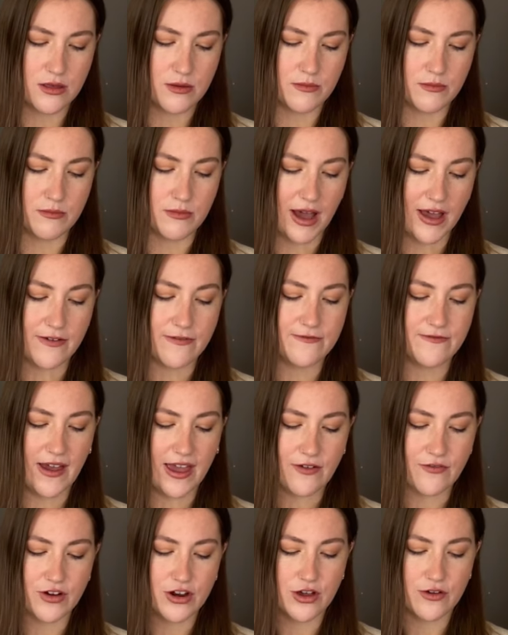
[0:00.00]
my
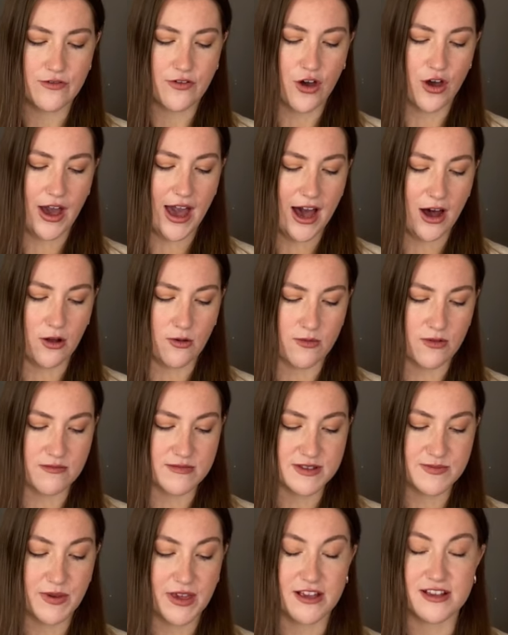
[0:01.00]
favorite of her
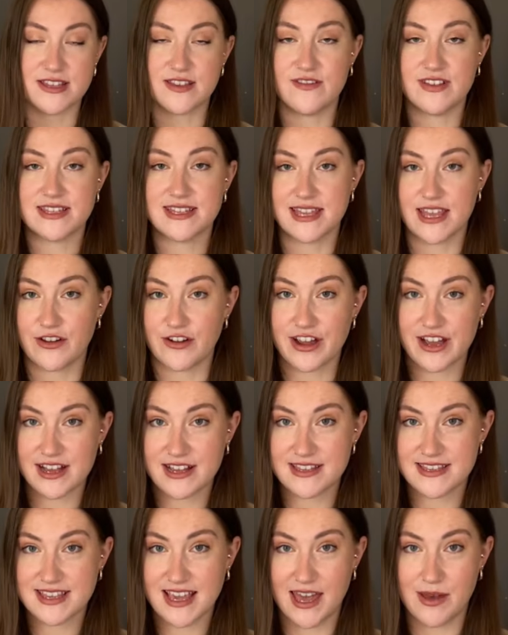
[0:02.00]
albums because of its
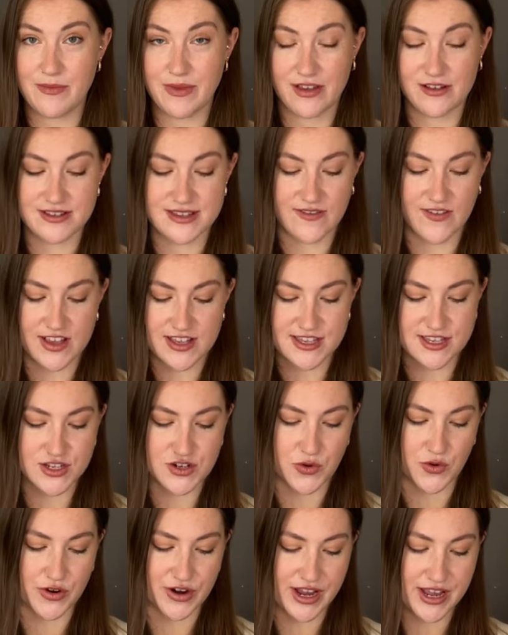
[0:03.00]
lyrics and because of its
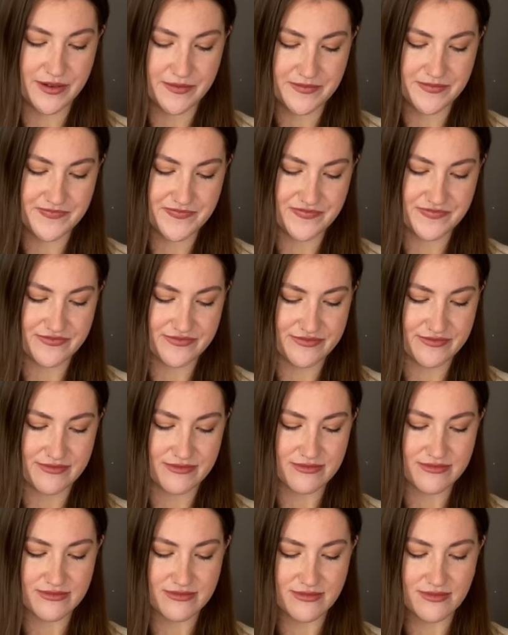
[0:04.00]
story.
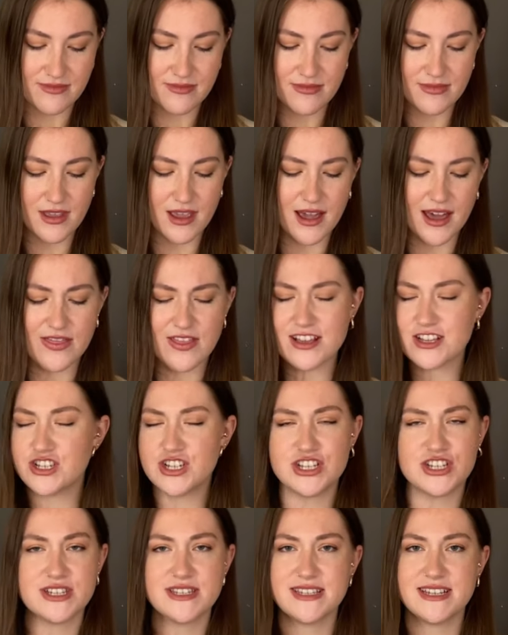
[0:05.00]
I think
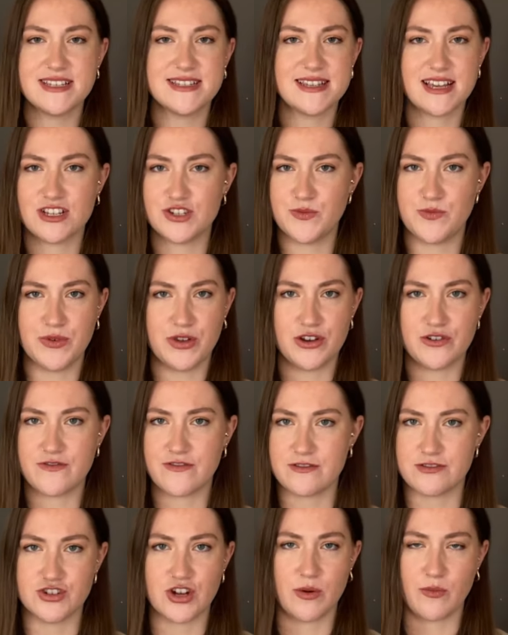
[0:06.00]
she just did such a
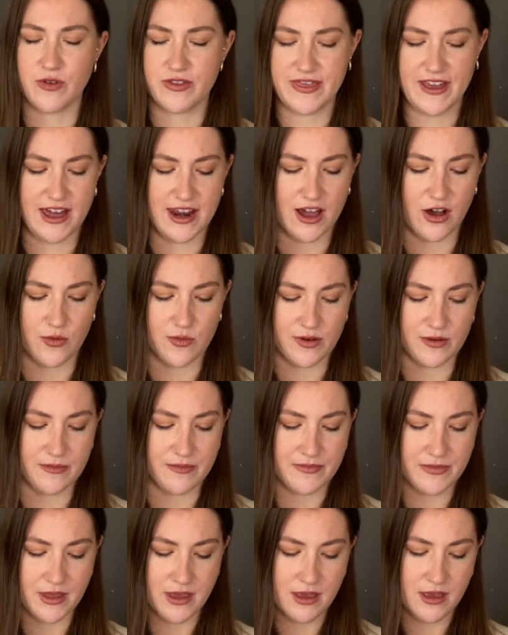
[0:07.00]
beautiful job with that album,
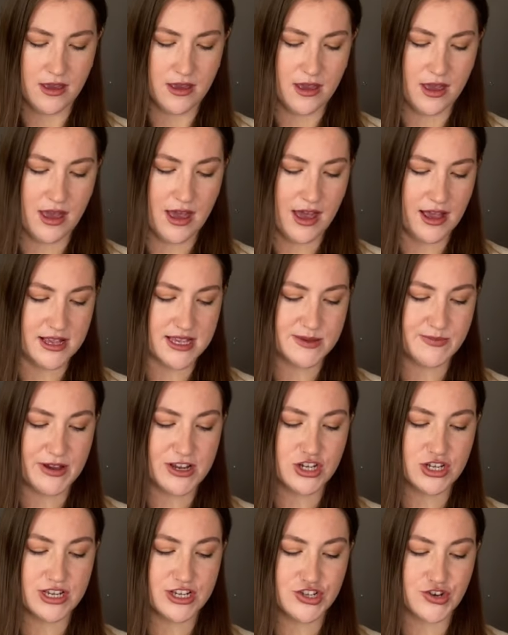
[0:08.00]

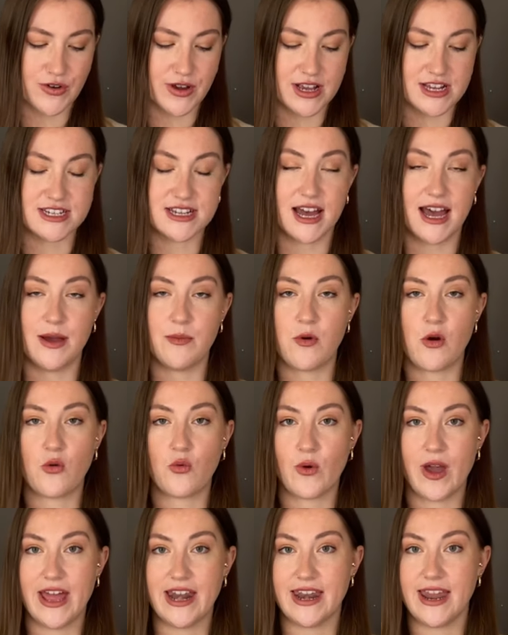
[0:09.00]
especially during a time
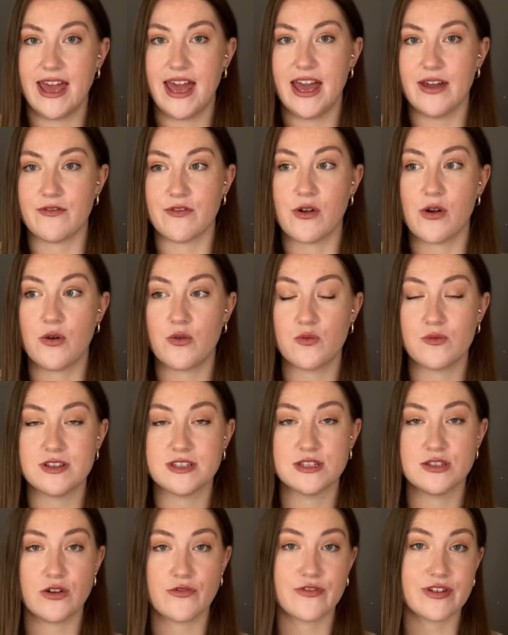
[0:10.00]
when everyone
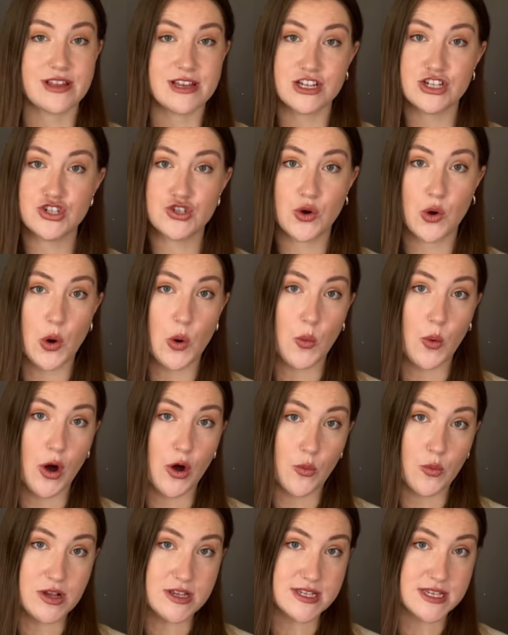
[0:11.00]
was not really sure
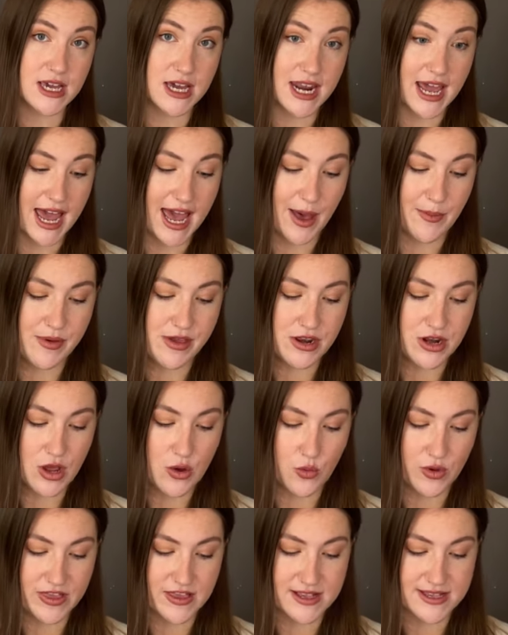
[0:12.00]
what was going to happen
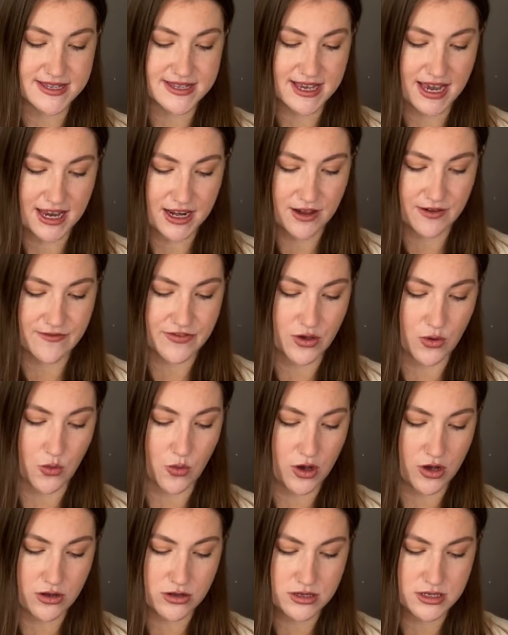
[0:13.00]
with the state of the
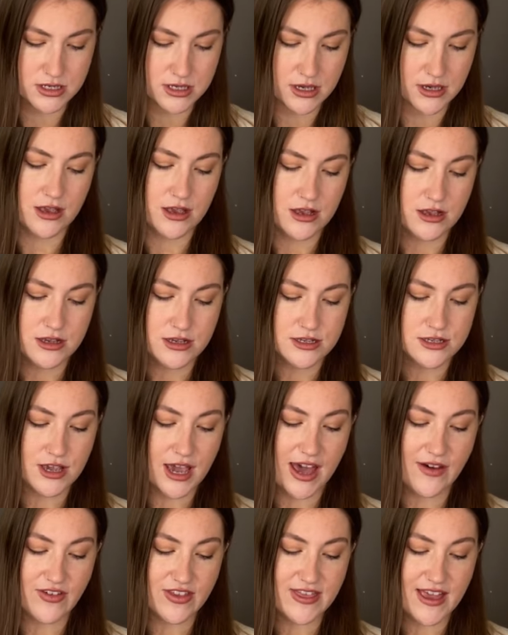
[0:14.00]
world. So
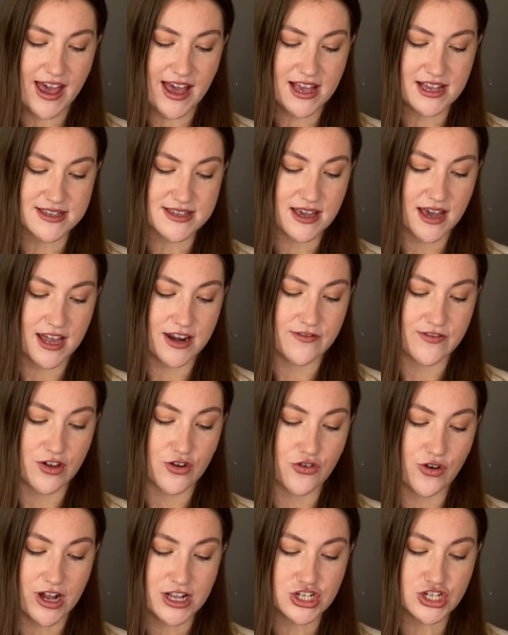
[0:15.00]
having that as kind of a
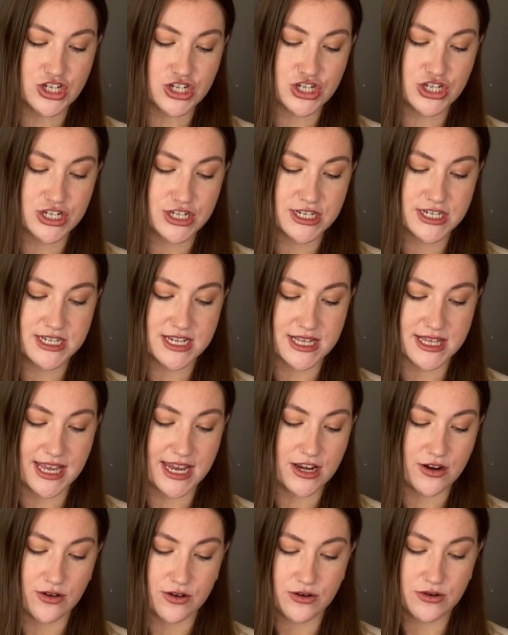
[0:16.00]
crutch to
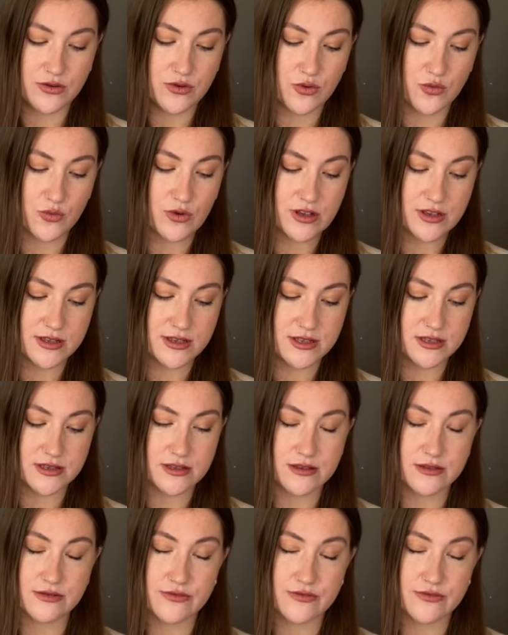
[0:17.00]
lean on was